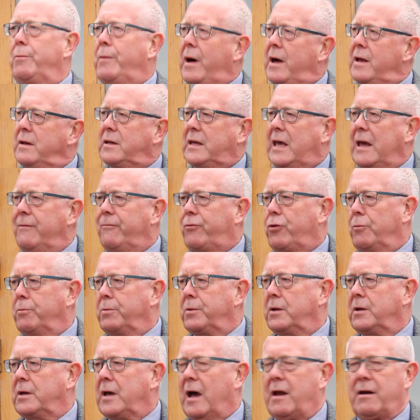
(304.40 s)
man, came from
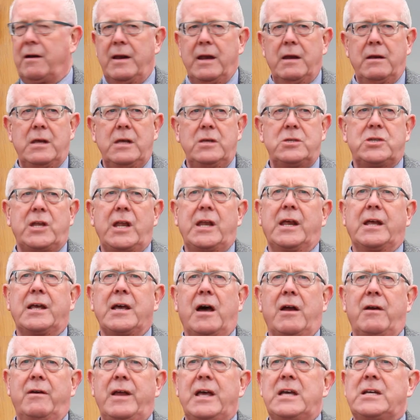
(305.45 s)
Garton, he stayed at
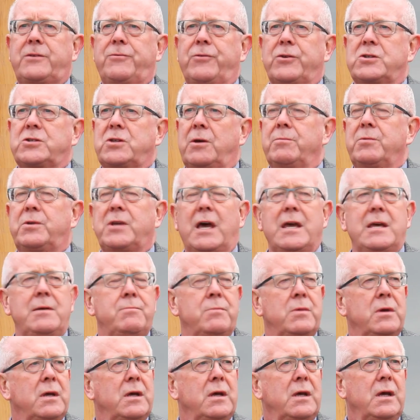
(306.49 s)
Gartness for some time.
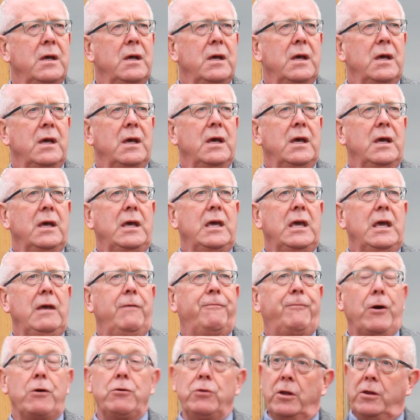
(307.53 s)
He
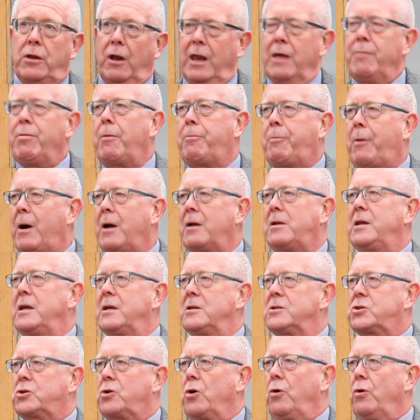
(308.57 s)
founded the Labour Party
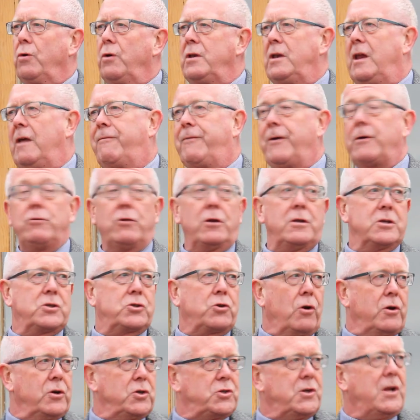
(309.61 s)
in Scotland, he founded the
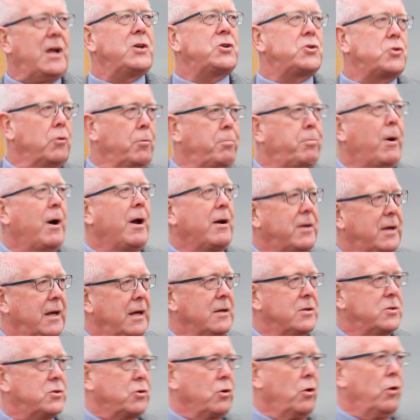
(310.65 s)
Scottish National Party
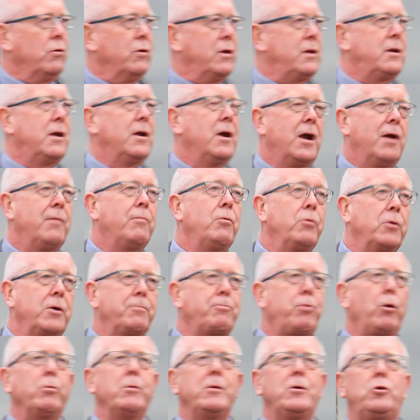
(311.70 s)
in Scotland. We could
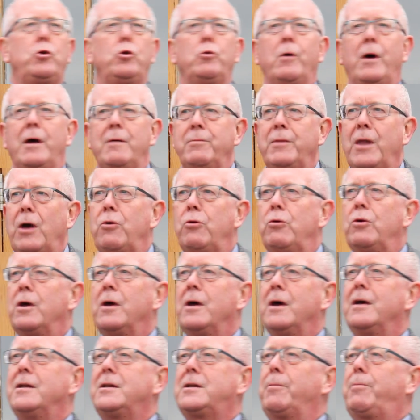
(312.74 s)
probably do with him now
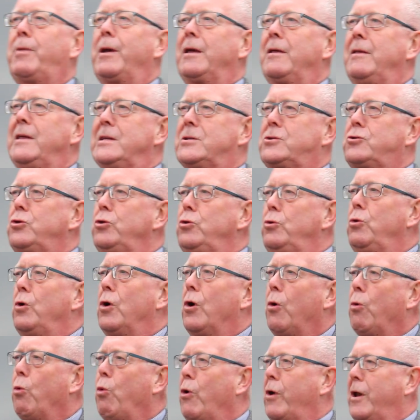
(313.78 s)
to bring these two
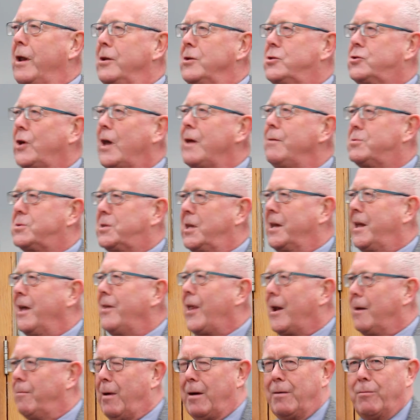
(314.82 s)
warring tribes
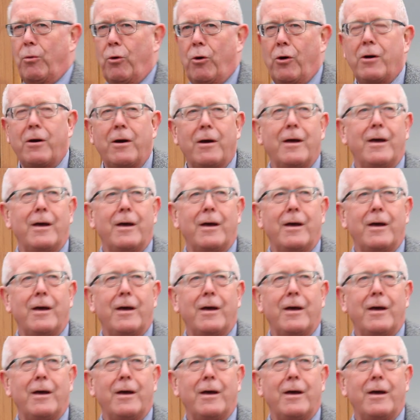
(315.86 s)
together a bit more.